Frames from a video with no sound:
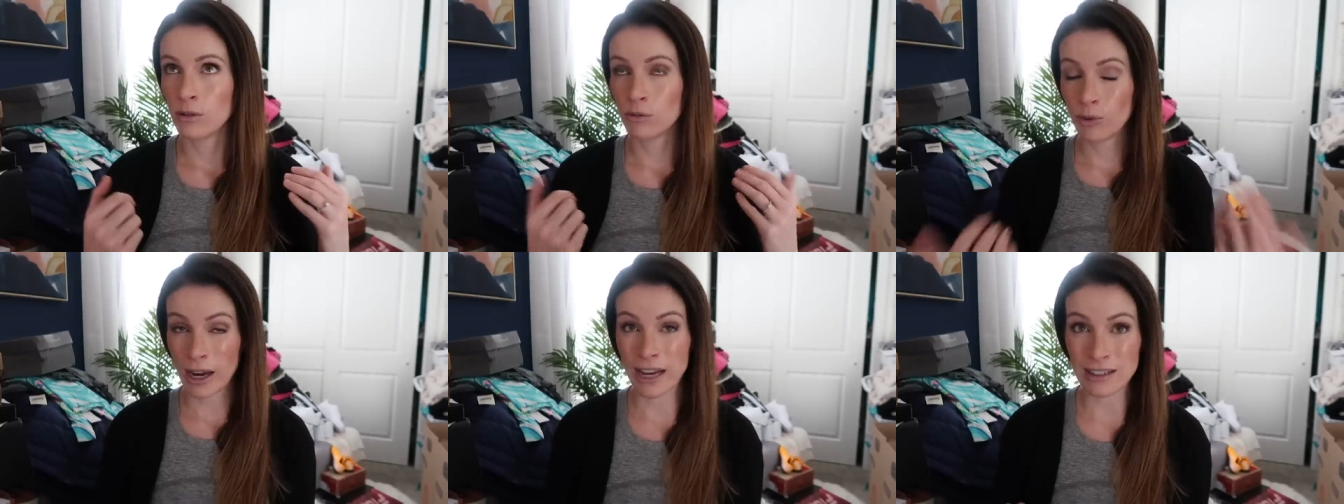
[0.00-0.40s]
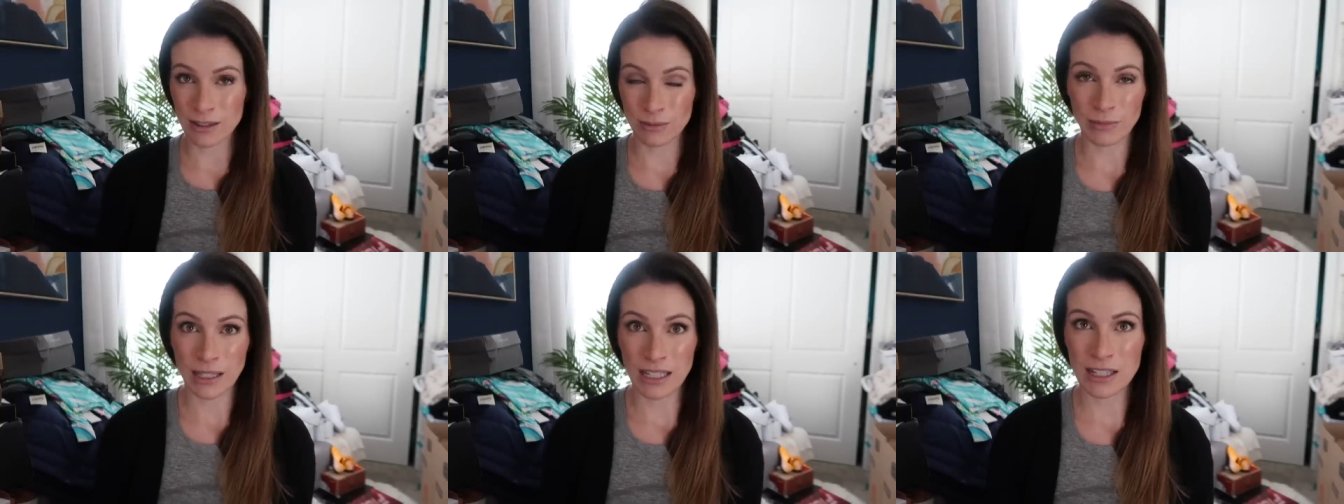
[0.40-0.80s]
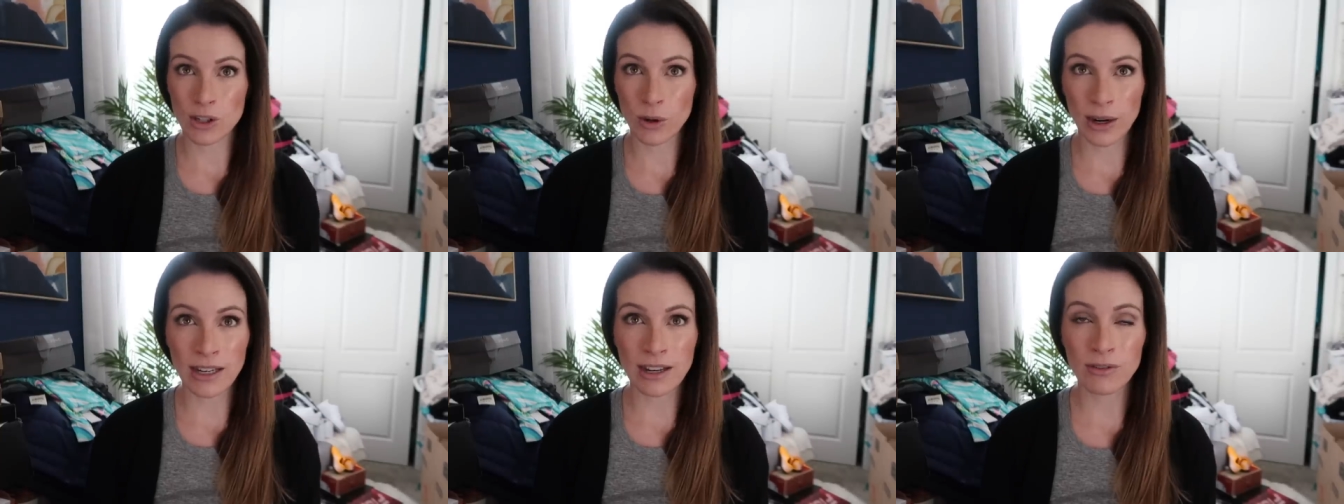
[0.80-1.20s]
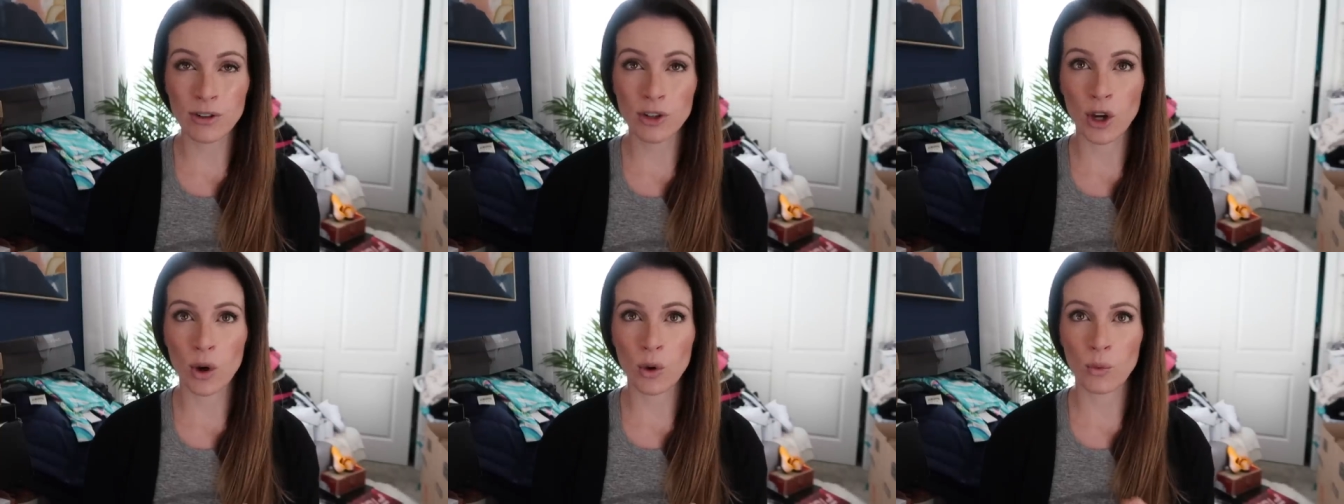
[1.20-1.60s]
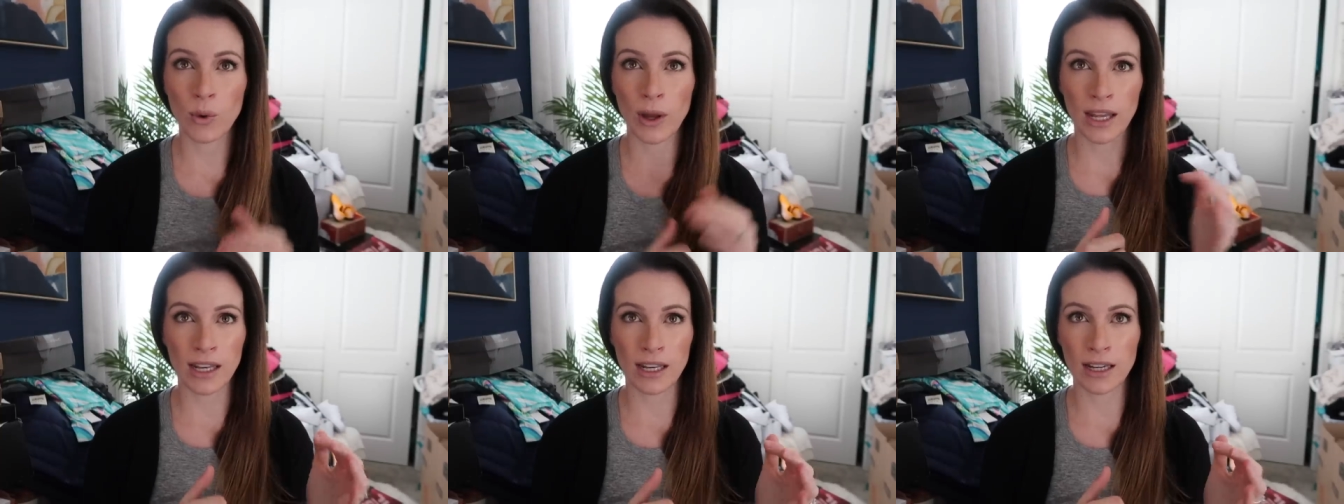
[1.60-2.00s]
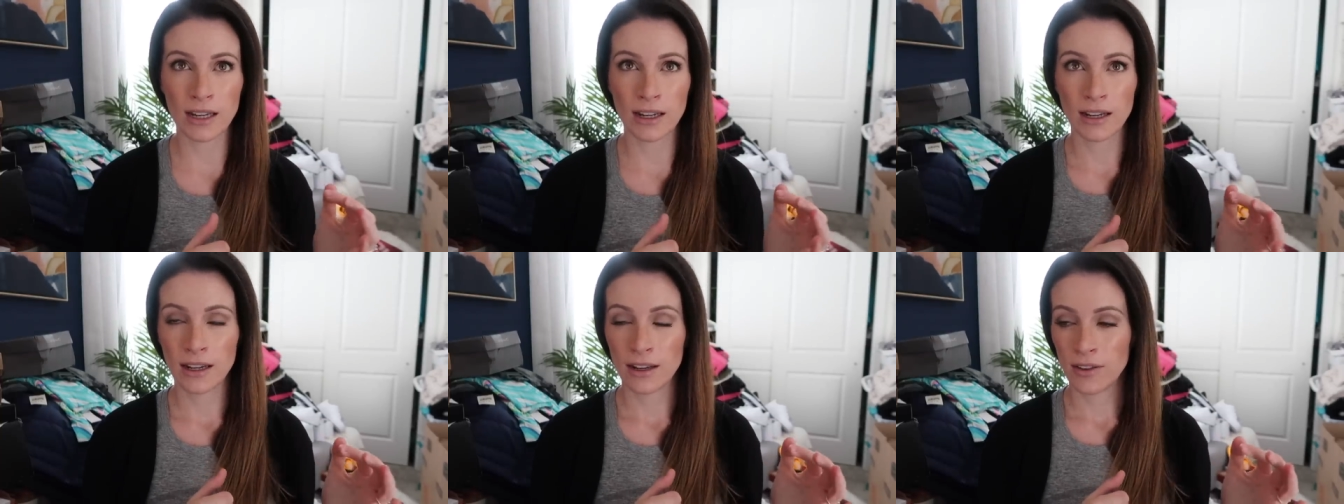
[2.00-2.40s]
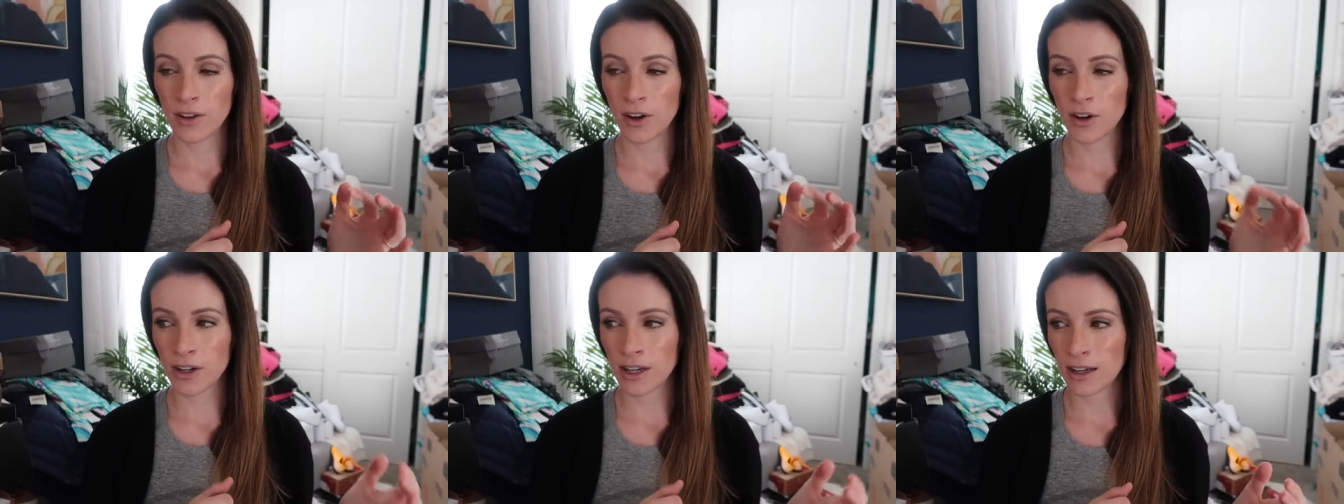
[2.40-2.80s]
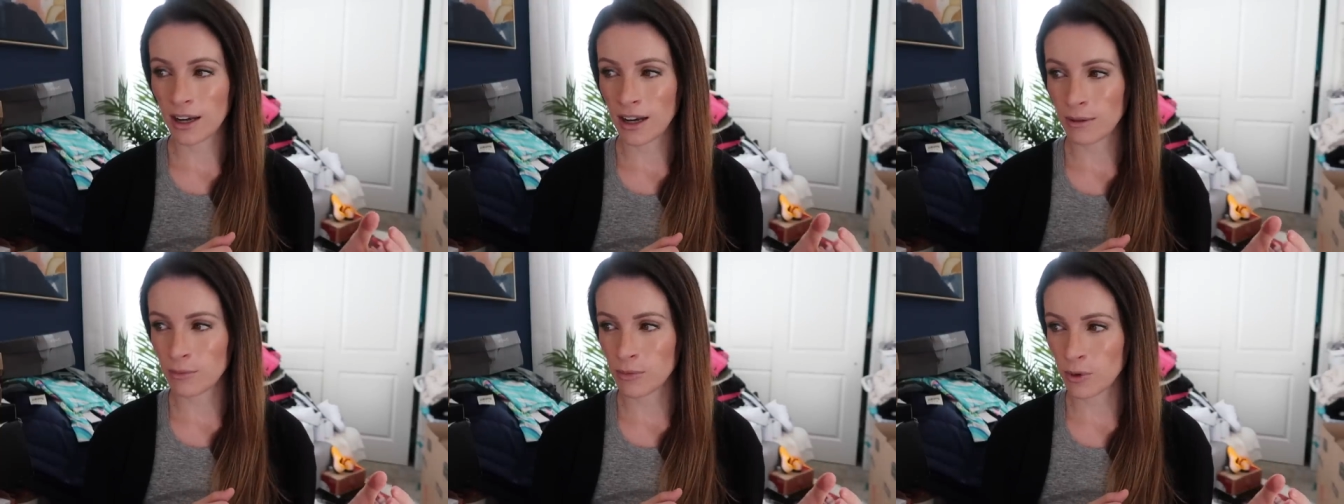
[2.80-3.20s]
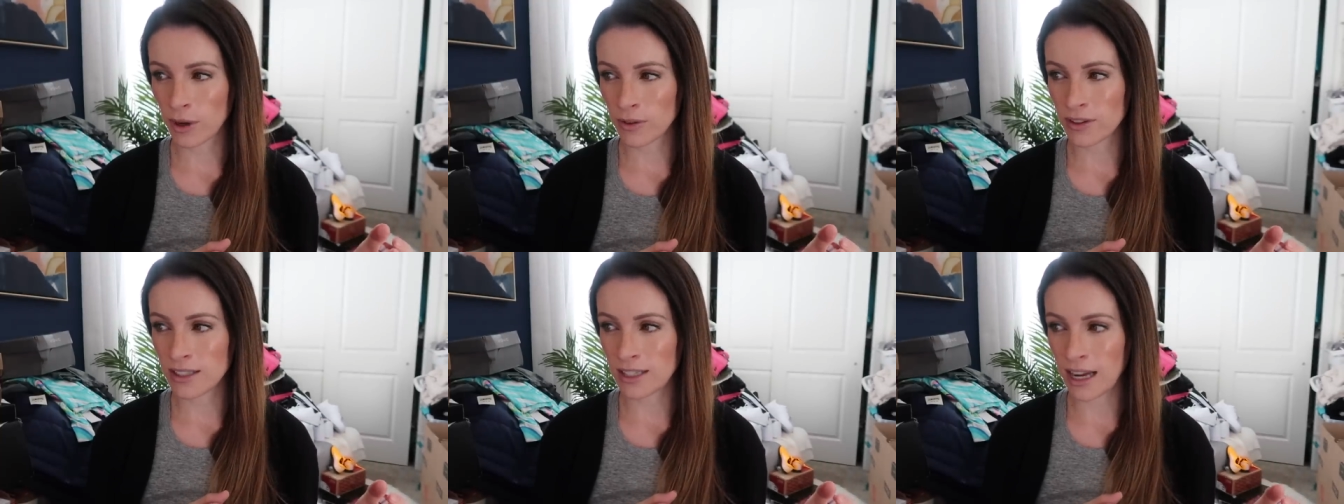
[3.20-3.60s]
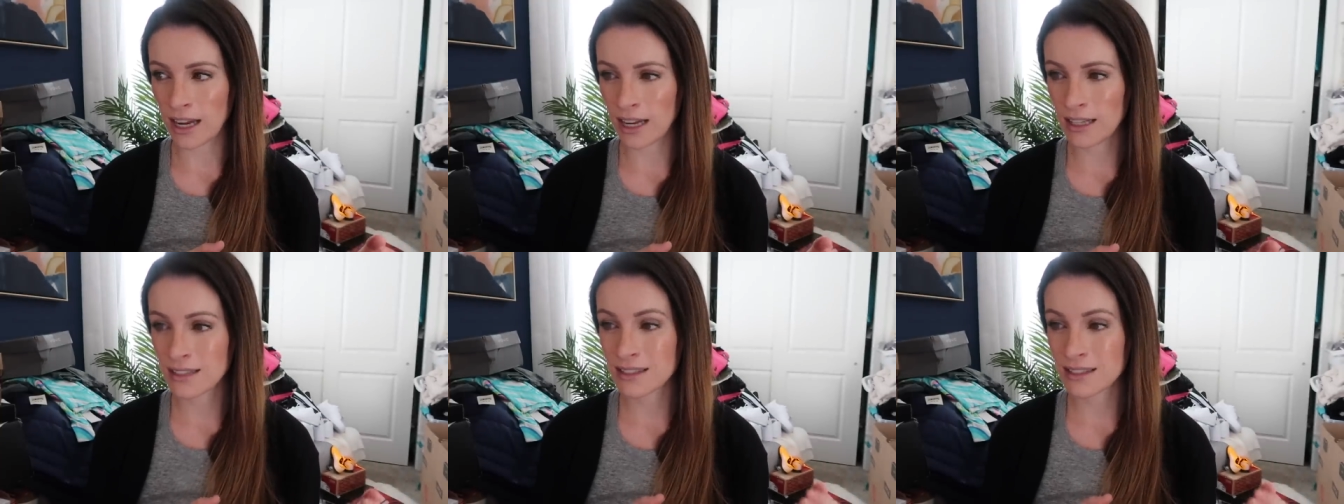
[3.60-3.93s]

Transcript: randomly. So I never know when they're gonna come throughout the day.